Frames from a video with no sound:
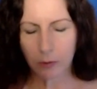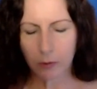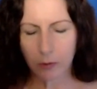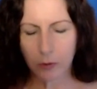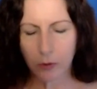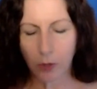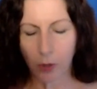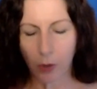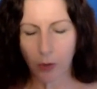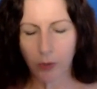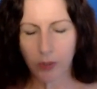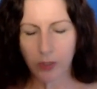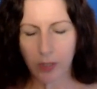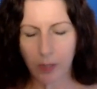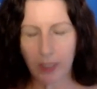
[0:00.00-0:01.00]
So
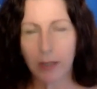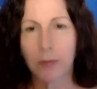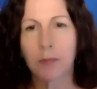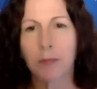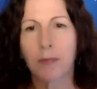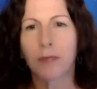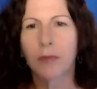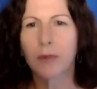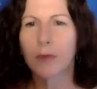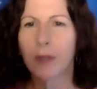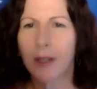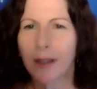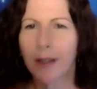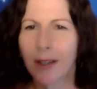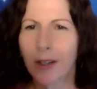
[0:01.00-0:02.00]
stomach.
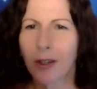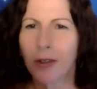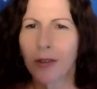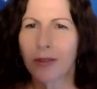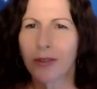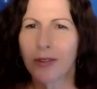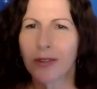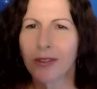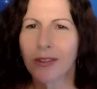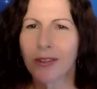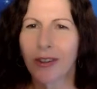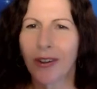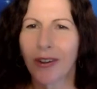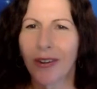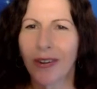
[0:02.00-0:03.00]

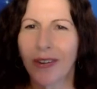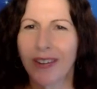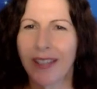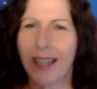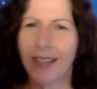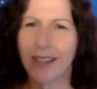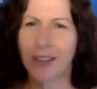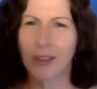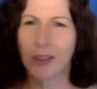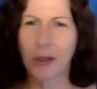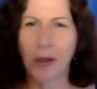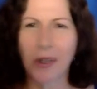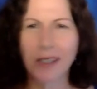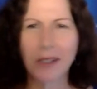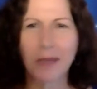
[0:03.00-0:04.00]
So yes, you're
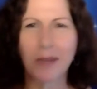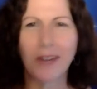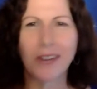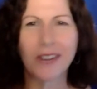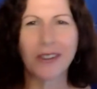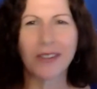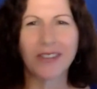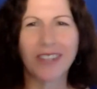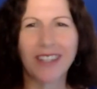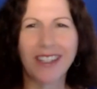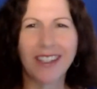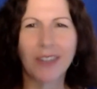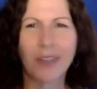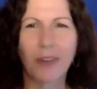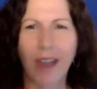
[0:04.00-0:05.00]
talking to me. Awesome.
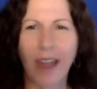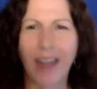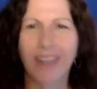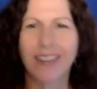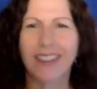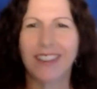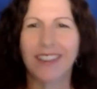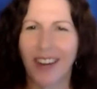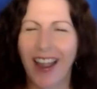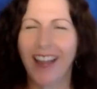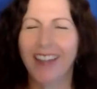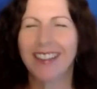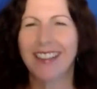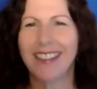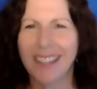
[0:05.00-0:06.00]
Grounding.
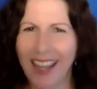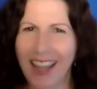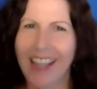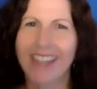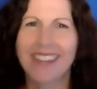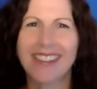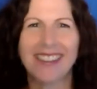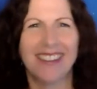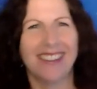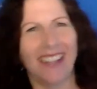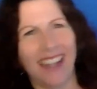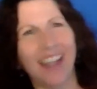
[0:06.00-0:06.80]
Yes.